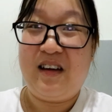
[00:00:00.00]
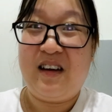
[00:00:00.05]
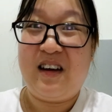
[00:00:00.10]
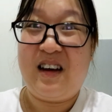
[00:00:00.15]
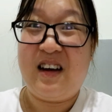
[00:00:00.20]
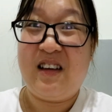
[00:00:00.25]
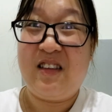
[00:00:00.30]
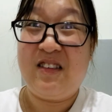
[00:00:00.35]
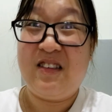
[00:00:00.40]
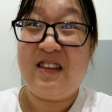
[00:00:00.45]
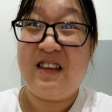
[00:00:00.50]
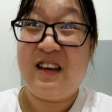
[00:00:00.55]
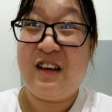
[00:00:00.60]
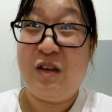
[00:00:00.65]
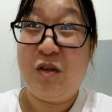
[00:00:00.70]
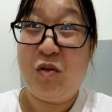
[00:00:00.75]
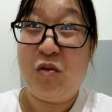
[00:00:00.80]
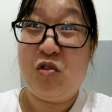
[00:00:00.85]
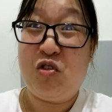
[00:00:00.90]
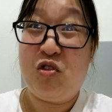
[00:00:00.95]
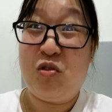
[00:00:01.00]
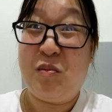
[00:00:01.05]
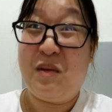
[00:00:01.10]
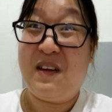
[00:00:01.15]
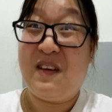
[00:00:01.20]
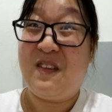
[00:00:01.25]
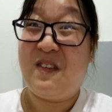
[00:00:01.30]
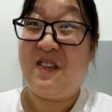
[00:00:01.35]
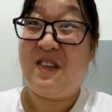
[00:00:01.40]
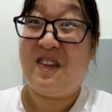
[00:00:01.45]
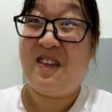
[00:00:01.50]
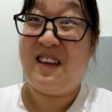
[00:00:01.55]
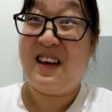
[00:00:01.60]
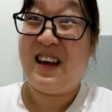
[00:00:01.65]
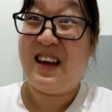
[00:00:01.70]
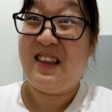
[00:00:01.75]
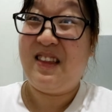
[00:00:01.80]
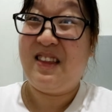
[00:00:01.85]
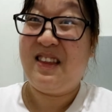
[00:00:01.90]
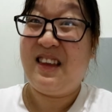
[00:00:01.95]
I don't think clothes should be
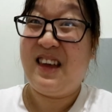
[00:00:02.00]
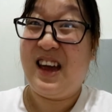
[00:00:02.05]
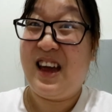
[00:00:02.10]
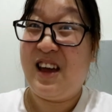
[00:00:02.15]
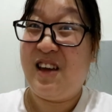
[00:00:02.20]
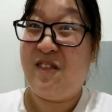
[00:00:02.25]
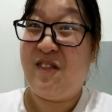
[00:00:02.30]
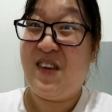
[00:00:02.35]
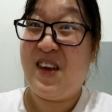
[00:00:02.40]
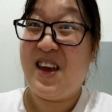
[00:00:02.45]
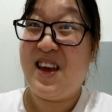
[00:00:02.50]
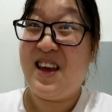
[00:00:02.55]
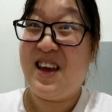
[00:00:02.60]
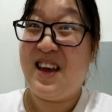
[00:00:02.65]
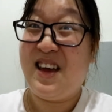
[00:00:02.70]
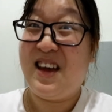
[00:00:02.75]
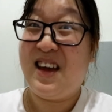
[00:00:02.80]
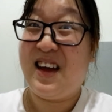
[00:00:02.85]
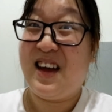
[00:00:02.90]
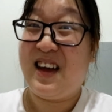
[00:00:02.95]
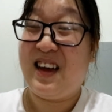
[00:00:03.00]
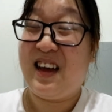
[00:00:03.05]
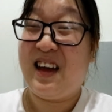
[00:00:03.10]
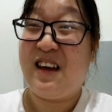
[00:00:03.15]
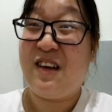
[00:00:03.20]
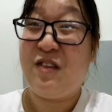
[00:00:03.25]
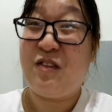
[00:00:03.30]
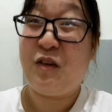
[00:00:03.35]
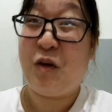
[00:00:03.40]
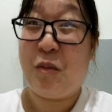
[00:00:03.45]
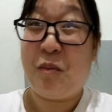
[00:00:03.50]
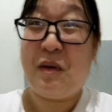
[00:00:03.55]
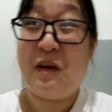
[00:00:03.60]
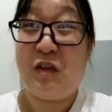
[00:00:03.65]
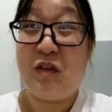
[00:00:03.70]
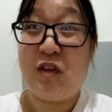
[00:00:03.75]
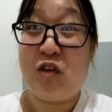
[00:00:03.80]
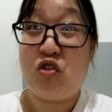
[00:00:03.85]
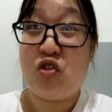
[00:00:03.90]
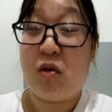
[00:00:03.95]
that heavy I guess compared
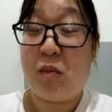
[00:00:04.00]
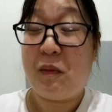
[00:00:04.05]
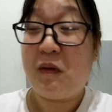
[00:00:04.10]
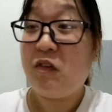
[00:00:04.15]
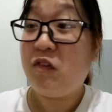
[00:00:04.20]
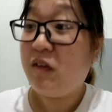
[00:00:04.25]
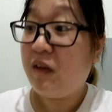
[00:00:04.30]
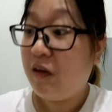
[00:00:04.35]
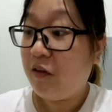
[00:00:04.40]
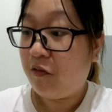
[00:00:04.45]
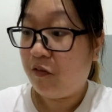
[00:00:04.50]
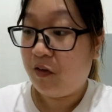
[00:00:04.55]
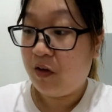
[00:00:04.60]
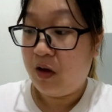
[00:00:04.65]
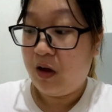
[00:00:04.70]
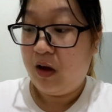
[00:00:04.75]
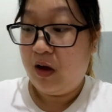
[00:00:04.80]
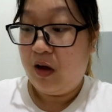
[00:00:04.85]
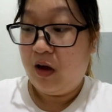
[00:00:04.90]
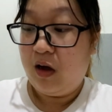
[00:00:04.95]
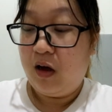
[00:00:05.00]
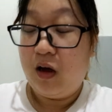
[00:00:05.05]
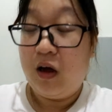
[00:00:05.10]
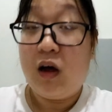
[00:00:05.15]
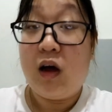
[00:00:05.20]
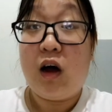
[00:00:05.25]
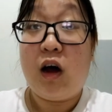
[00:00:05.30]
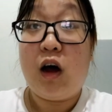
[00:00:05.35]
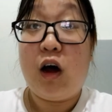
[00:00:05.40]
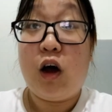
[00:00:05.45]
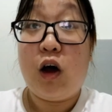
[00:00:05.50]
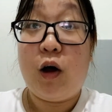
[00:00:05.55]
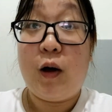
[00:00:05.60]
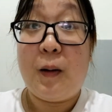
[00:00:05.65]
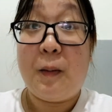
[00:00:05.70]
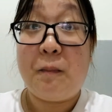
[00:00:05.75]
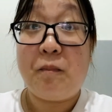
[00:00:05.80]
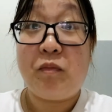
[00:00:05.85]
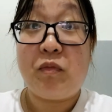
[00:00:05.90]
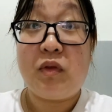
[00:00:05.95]
to the shopping stuff
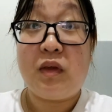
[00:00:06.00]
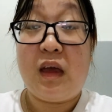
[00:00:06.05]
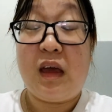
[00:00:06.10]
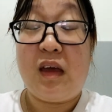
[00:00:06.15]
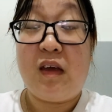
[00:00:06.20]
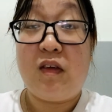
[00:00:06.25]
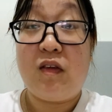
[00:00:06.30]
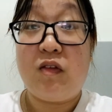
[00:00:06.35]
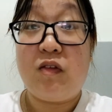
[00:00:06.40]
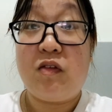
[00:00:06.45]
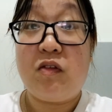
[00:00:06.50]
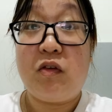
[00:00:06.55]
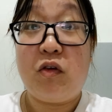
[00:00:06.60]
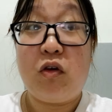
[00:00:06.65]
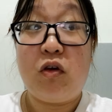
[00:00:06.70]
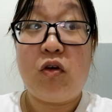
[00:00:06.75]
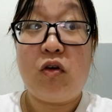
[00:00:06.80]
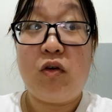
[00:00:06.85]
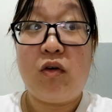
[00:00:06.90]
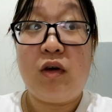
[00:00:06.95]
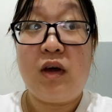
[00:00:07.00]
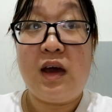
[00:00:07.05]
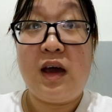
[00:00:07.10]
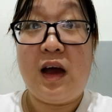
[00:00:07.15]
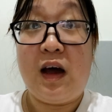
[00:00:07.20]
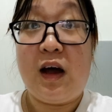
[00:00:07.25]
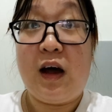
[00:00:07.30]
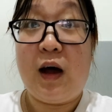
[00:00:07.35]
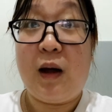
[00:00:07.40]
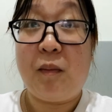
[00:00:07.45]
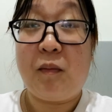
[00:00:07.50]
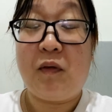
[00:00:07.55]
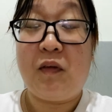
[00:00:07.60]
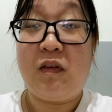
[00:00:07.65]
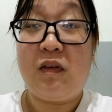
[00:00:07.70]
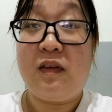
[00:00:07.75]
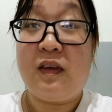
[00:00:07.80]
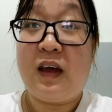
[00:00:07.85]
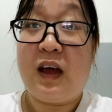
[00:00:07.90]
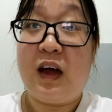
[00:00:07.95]
um, so yeah I'm
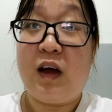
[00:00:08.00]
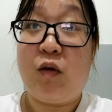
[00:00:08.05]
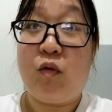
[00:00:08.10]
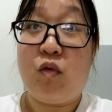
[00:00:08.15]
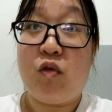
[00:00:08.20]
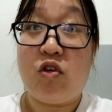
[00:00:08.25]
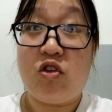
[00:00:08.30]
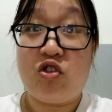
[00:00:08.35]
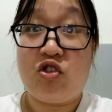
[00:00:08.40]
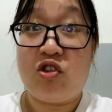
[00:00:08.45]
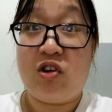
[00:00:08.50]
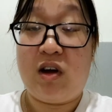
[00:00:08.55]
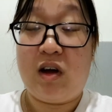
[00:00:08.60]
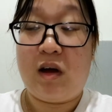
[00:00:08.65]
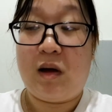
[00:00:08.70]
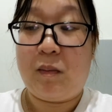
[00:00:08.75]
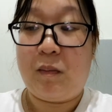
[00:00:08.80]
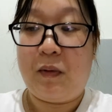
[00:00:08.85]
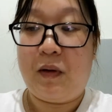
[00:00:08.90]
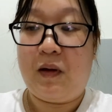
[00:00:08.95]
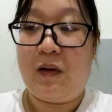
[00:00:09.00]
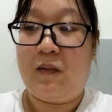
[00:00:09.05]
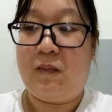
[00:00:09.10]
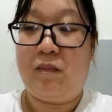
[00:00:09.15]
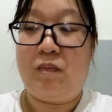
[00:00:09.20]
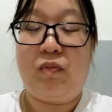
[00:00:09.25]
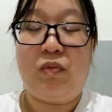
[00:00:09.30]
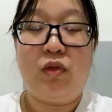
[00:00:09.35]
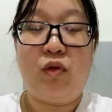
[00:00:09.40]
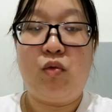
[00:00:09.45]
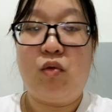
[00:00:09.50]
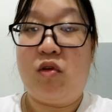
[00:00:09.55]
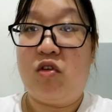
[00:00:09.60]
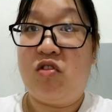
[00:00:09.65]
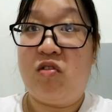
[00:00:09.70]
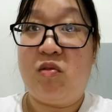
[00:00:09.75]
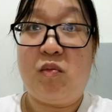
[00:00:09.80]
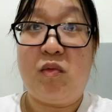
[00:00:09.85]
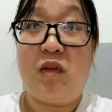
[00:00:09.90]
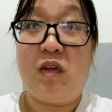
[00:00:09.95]
gonna like wash up and watch
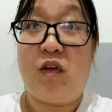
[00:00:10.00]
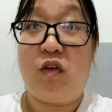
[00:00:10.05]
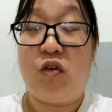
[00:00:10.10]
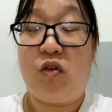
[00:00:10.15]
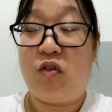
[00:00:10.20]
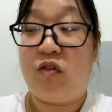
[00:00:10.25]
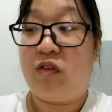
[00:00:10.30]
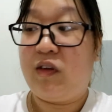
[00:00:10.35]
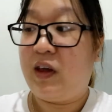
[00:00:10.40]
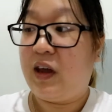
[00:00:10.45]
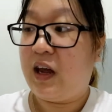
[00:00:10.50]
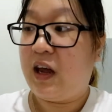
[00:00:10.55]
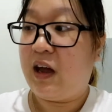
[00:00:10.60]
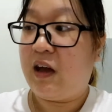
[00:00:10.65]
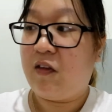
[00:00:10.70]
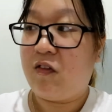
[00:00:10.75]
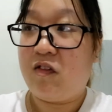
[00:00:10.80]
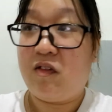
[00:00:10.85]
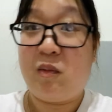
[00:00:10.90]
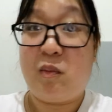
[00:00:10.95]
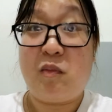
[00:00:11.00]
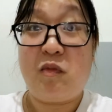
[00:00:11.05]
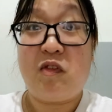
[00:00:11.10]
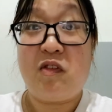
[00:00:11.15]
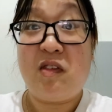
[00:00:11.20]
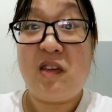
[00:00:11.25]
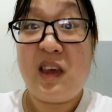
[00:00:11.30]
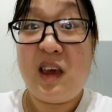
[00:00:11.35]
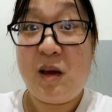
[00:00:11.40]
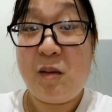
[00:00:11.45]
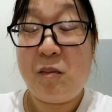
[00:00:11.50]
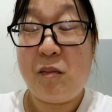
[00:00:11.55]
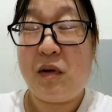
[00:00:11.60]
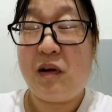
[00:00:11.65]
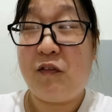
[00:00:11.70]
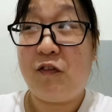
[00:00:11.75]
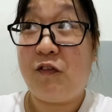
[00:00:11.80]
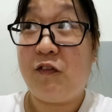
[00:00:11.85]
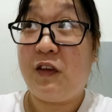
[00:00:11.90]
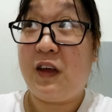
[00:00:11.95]
some videos and get some sleep
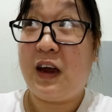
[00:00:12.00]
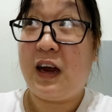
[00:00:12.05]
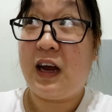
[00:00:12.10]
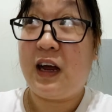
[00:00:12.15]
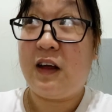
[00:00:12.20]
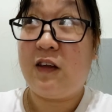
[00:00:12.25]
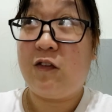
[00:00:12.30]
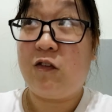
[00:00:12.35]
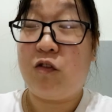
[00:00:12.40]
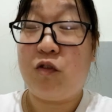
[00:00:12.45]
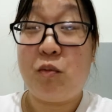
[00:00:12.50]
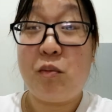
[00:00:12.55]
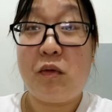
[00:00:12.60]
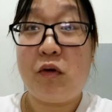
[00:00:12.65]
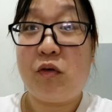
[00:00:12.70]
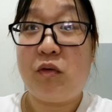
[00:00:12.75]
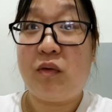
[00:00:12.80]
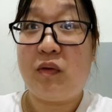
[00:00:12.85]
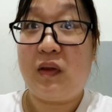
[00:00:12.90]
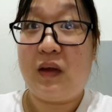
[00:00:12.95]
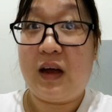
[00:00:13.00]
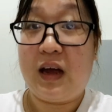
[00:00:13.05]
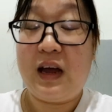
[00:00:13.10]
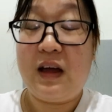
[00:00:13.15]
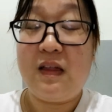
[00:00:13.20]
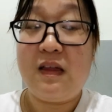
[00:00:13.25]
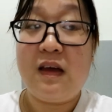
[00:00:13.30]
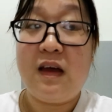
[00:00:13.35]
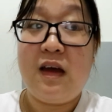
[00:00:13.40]
my flight is tomorrow night